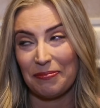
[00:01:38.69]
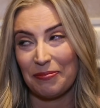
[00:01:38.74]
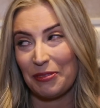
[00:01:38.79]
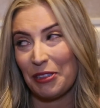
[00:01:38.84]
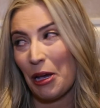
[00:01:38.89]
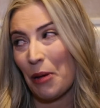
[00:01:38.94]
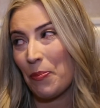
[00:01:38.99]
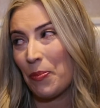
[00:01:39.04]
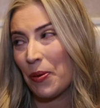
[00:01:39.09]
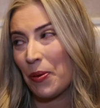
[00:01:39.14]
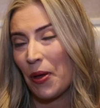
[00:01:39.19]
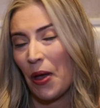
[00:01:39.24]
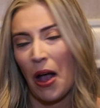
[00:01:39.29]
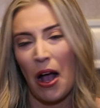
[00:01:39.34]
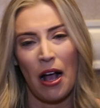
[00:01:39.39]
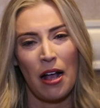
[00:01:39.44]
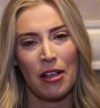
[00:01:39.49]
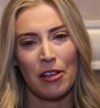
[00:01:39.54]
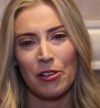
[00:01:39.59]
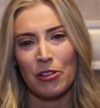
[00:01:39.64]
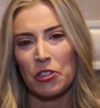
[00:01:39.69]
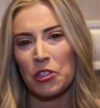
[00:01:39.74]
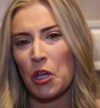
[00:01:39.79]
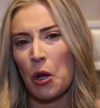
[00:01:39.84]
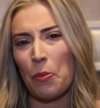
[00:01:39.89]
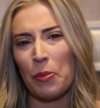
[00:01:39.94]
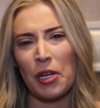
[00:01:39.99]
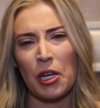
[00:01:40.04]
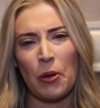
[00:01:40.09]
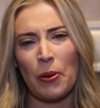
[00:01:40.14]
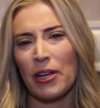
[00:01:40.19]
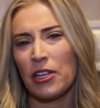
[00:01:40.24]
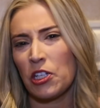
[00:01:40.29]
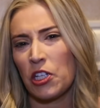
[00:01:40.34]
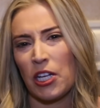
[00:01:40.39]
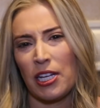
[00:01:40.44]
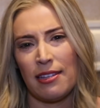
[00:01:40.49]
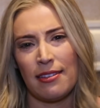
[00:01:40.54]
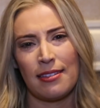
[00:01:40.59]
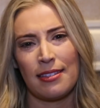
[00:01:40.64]
Yep, so many
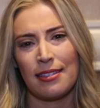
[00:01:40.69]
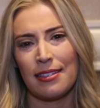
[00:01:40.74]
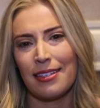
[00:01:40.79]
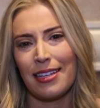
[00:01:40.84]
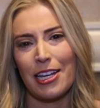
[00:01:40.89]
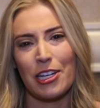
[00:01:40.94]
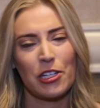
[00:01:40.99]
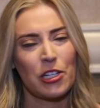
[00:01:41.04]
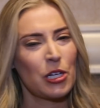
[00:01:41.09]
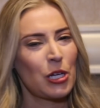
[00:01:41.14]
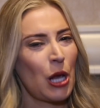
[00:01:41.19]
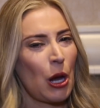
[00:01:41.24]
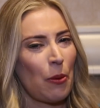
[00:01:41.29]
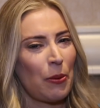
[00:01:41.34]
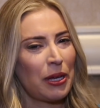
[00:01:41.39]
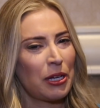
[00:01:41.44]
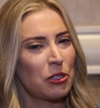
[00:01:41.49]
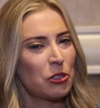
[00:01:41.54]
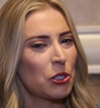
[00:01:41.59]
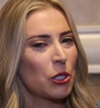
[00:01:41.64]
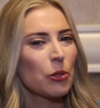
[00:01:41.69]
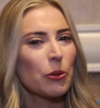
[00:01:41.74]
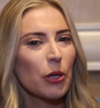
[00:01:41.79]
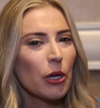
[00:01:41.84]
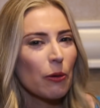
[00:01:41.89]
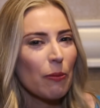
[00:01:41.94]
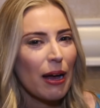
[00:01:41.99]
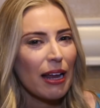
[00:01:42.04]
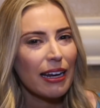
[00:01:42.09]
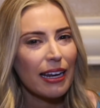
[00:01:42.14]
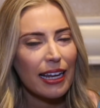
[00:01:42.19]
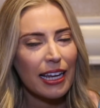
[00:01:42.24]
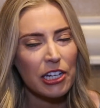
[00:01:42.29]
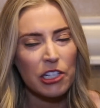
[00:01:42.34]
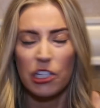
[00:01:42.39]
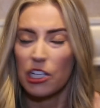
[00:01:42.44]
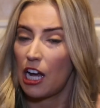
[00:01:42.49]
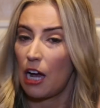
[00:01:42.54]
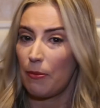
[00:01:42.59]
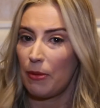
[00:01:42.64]
questions. Is she going to her wedding? Is
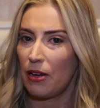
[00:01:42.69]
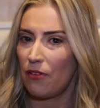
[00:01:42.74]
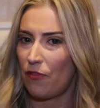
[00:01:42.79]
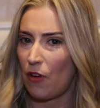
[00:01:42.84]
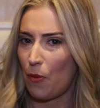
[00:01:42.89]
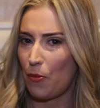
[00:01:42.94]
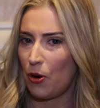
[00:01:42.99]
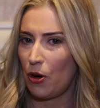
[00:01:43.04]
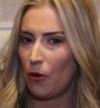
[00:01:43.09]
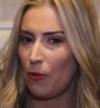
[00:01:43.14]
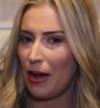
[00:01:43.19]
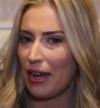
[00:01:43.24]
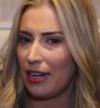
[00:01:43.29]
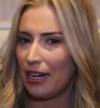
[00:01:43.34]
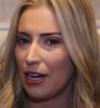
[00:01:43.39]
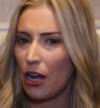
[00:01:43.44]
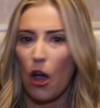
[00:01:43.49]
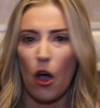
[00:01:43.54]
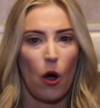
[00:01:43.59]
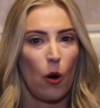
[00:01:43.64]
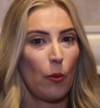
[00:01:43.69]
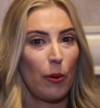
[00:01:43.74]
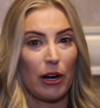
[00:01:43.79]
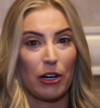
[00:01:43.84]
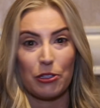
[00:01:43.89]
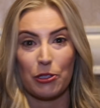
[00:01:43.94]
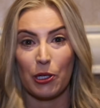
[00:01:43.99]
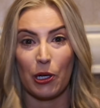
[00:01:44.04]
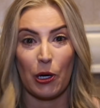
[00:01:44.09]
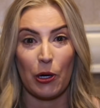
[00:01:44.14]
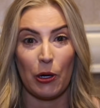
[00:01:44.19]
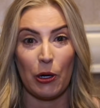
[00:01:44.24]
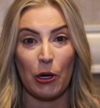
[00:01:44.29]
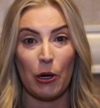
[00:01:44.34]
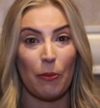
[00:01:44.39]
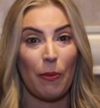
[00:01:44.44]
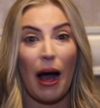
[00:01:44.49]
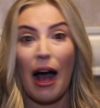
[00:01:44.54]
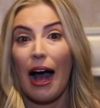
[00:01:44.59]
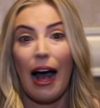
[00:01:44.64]
she coming from her wedding? Where's her
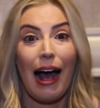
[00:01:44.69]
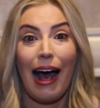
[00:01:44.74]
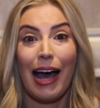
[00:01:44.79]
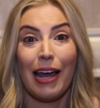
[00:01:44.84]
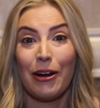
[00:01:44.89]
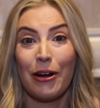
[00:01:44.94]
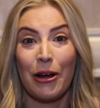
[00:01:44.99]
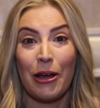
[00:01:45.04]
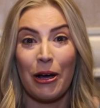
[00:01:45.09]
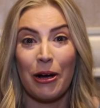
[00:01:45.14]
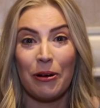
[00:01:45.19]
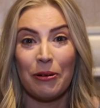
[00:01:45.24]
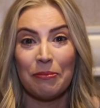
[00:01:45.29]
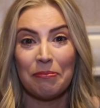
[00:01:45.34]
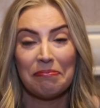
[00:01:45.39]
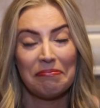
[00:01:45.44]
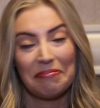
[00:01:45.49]
groom? I don't know.